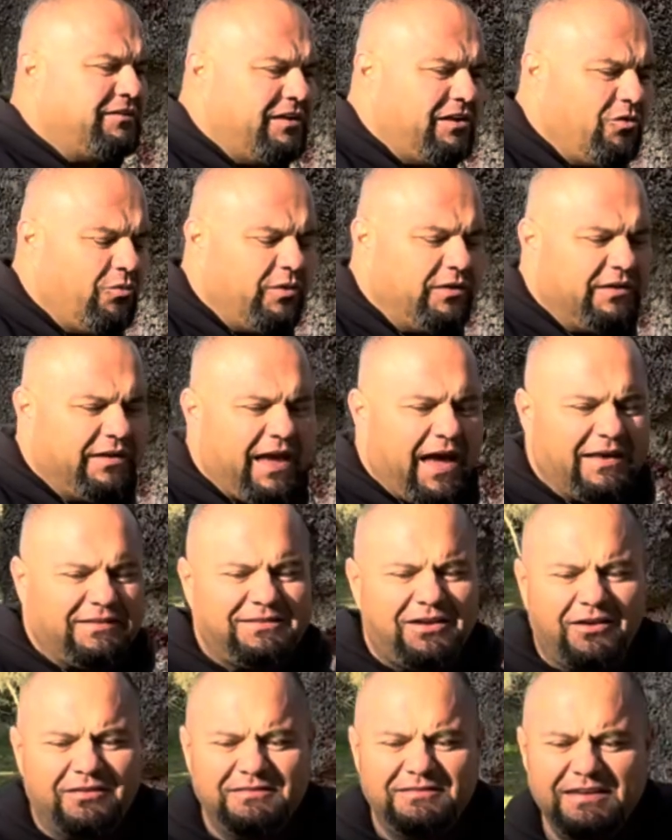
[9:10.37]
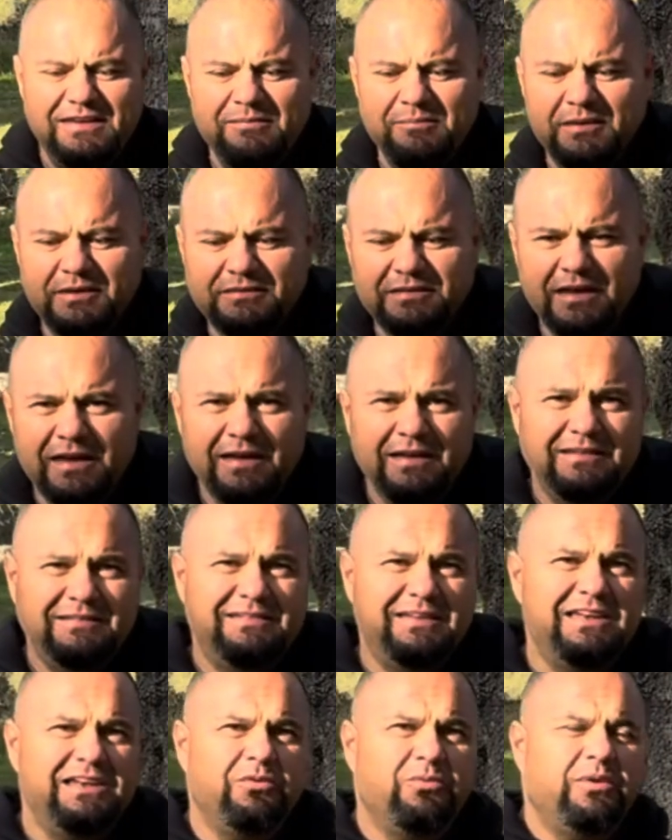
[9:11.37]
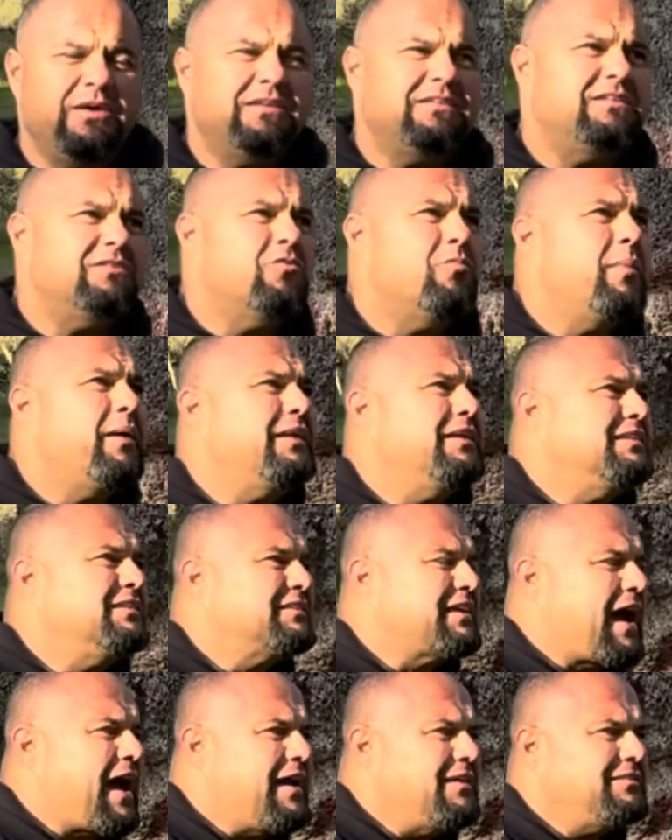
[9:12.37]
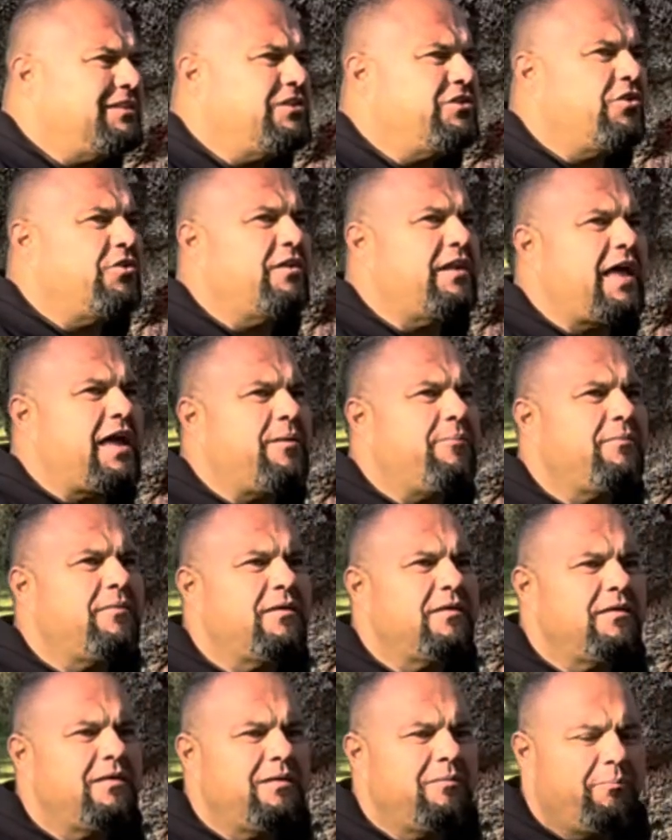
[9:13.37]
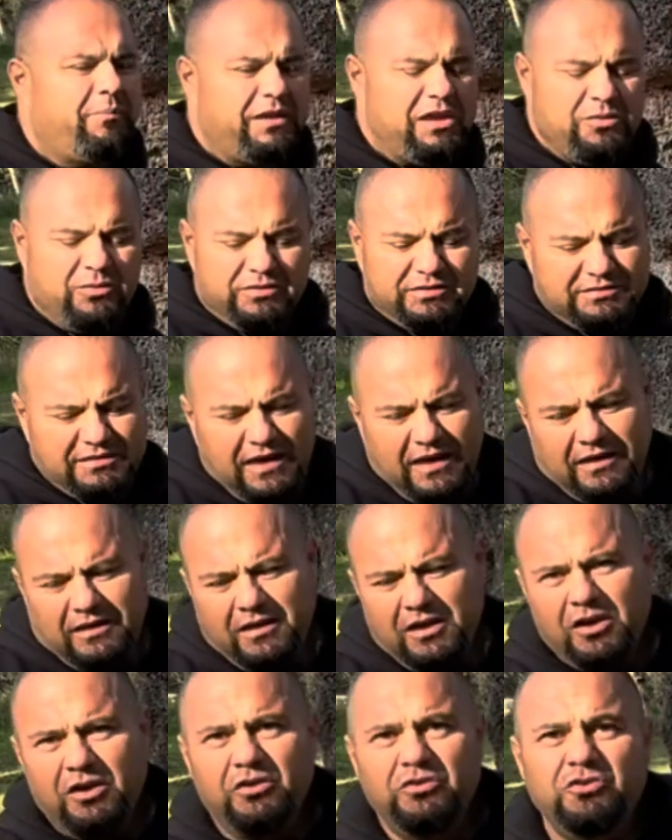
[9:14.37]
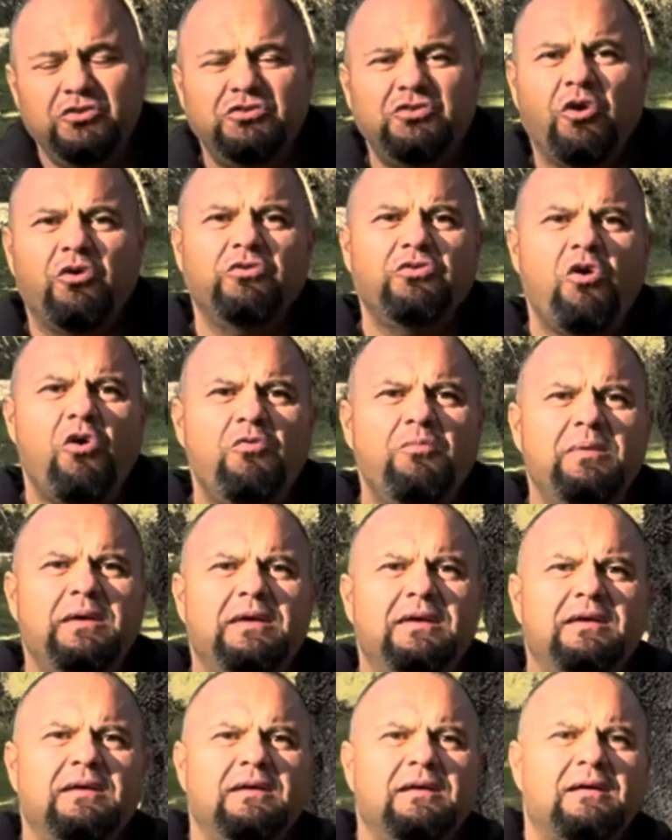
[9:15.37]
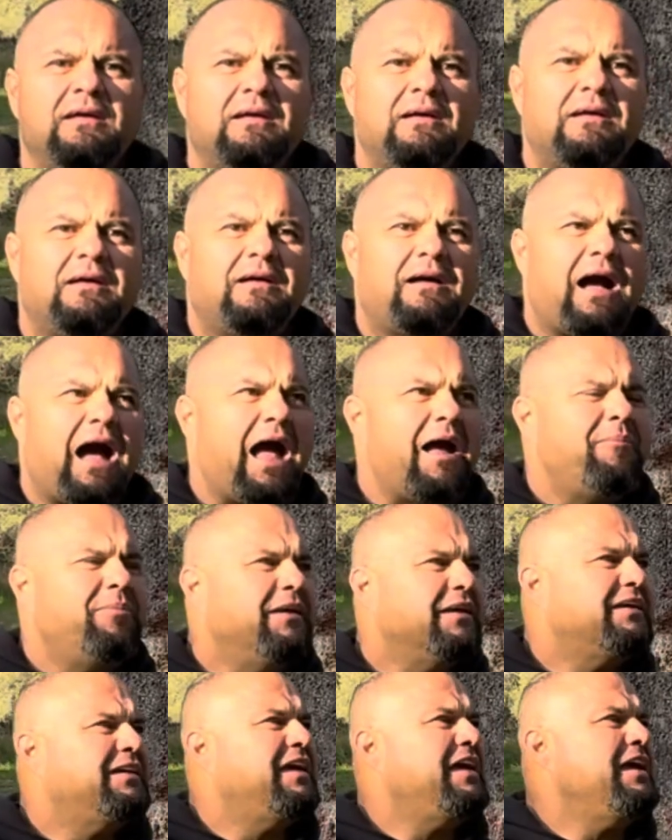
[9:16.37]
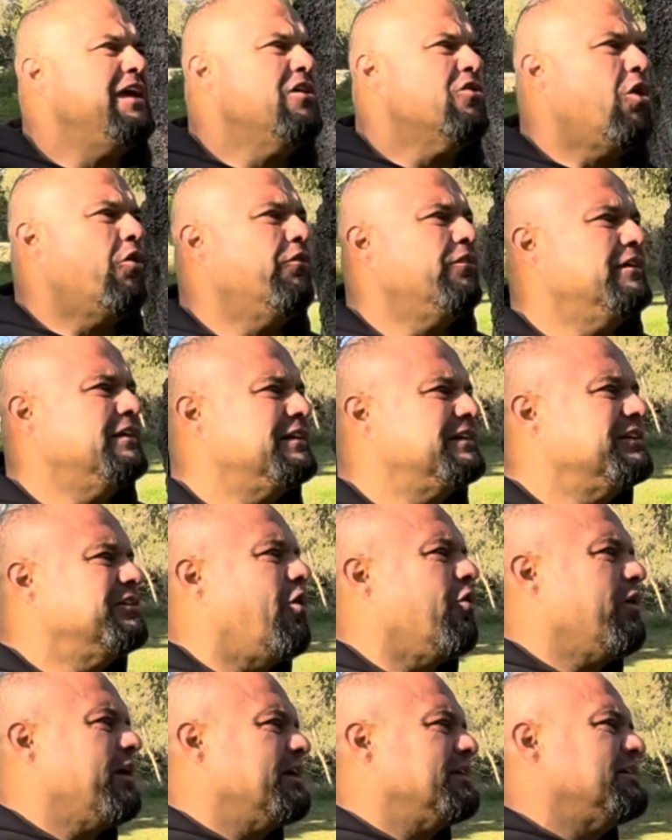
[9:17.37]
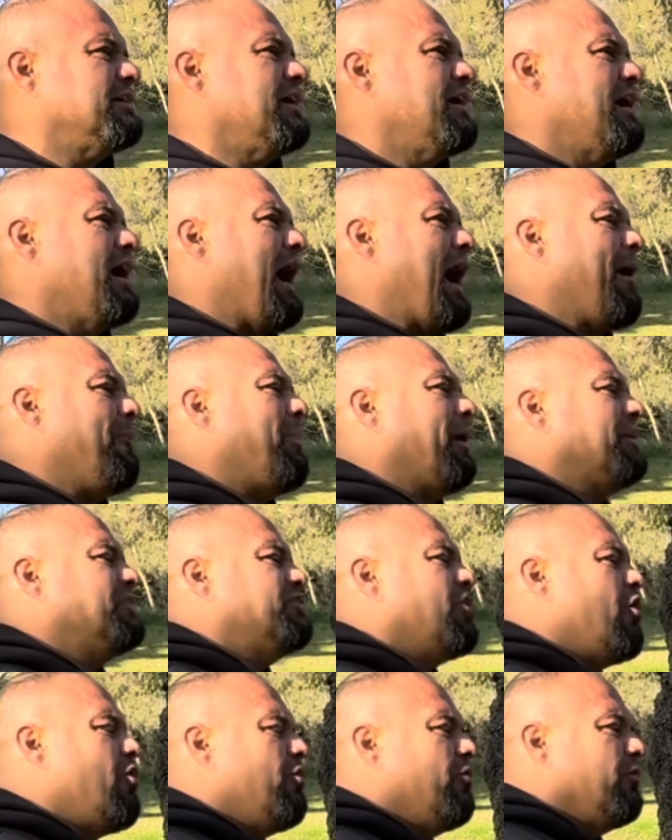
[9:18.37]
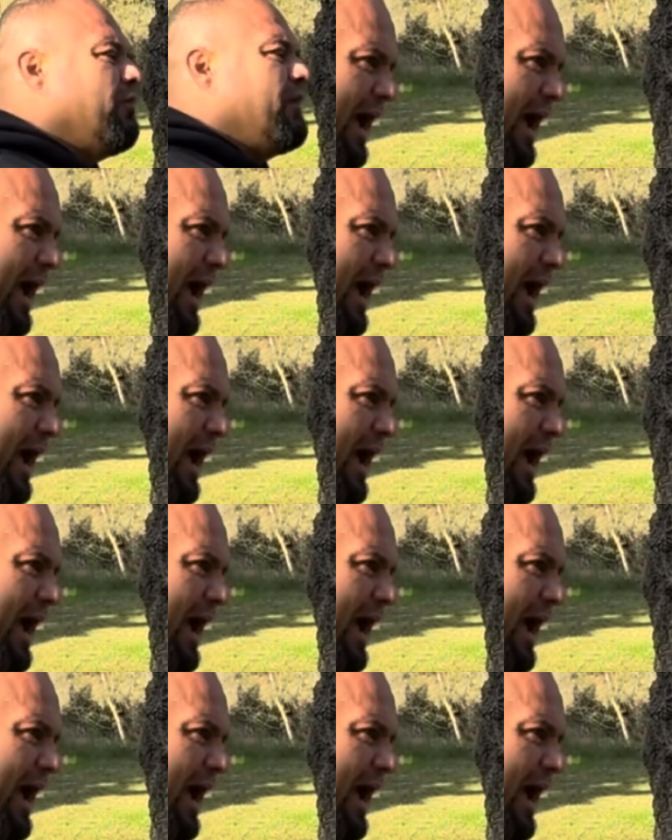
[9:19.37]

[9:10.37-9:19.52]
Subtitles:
Didn't we cast out demons? Didn't we do many signs in your name? But he will say, you don't know me. I am the king over these locusts, Abaddon.